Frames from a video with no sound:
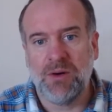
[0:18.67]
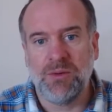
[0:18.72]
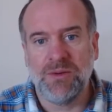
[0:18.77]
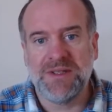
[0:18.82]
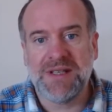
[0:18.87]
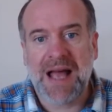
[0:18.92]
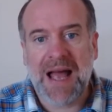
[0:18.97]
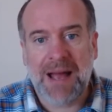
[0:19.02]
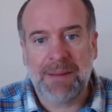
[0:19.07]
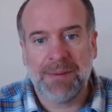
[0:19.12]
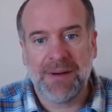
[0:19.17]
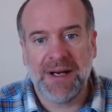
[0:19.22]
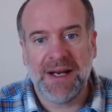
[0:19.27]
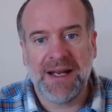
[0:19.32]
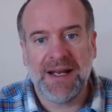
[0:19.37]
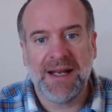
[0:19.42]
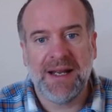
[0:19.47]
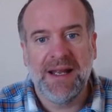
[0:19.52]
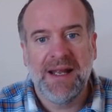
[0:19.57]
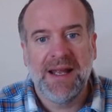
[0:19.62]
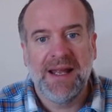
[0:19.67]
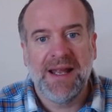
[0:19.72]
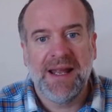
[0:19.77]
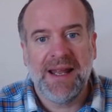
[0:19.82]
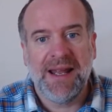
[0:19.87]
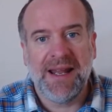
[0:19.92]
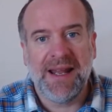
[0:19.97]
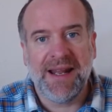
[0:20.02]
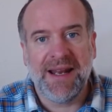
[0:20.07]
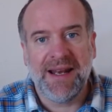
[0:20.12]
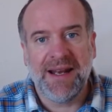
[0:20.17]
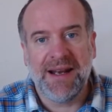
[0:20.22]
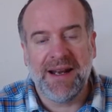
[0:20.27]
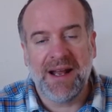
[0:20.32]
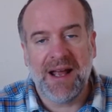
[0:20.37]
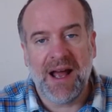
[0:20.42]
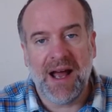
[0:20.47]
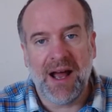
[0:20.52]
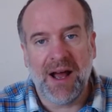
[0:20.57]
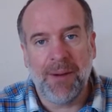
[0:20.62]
was happening in